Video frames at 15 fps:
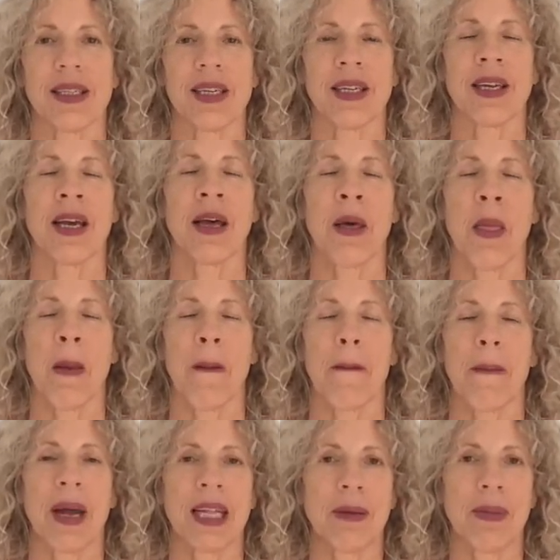And
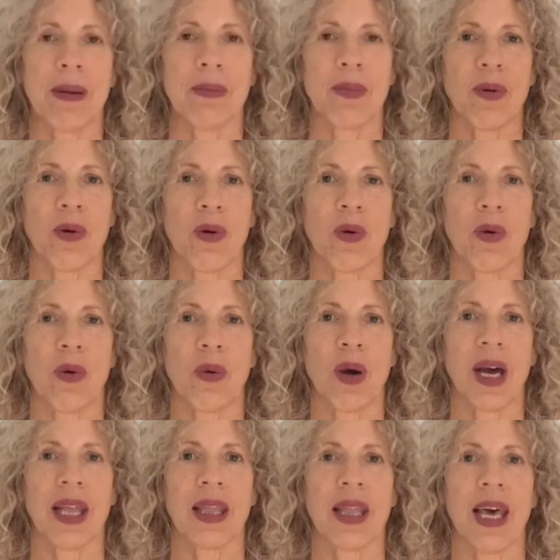many people,
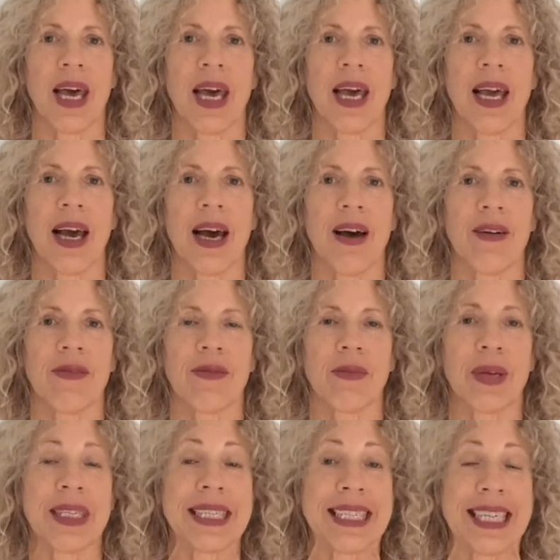when they have
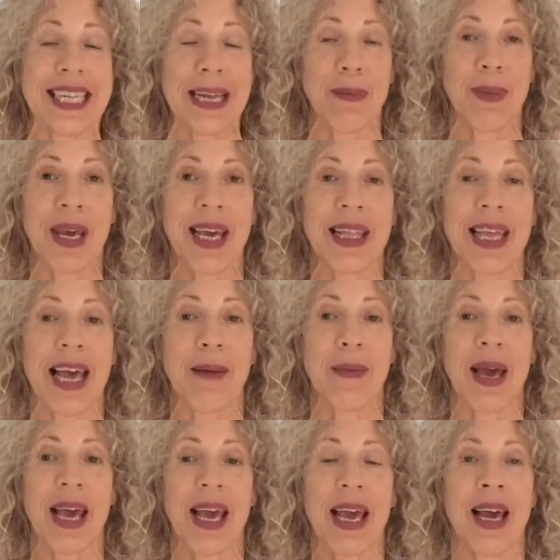been sleeping, they
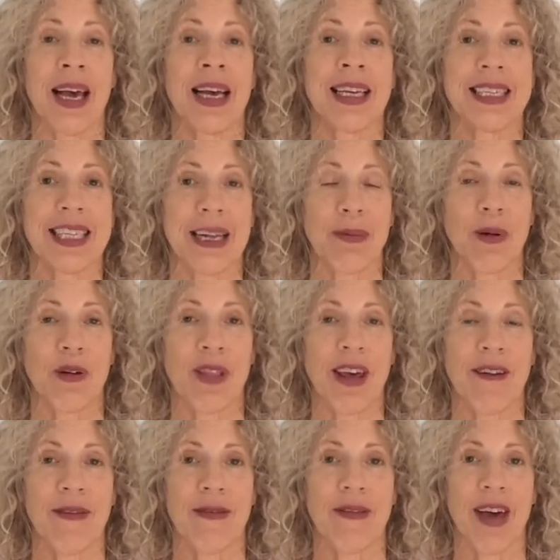may sleep on
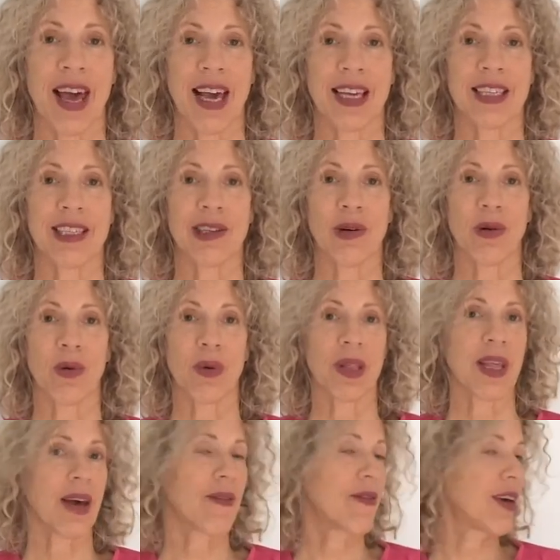their face or with
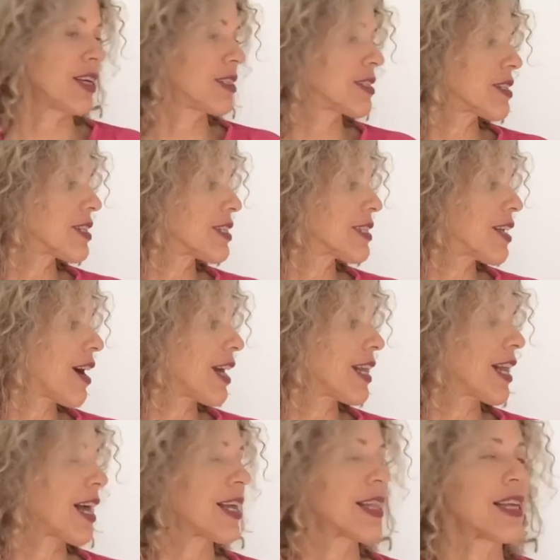their face to the side
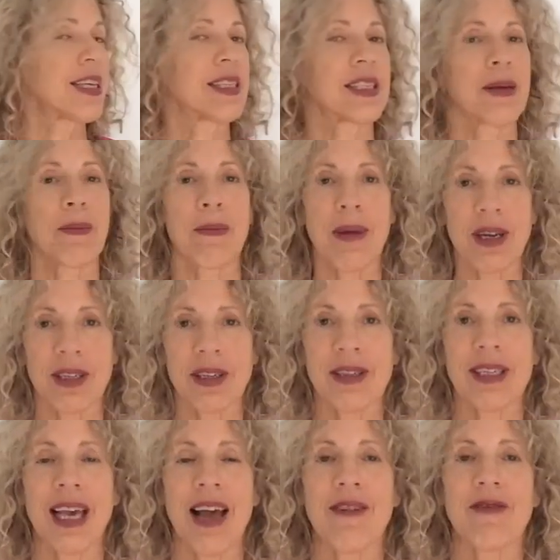like this. The muscles
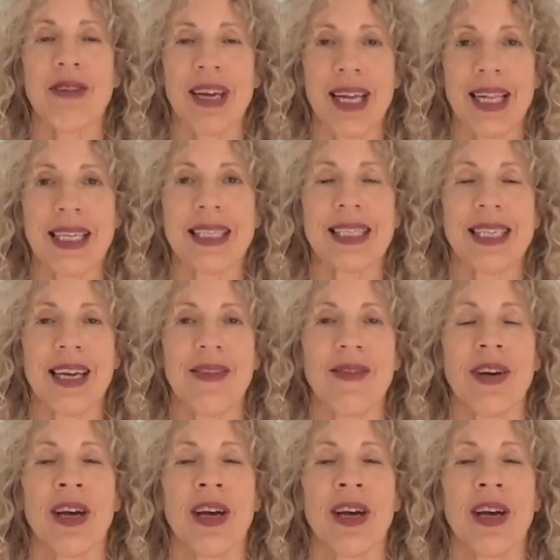get really stiff.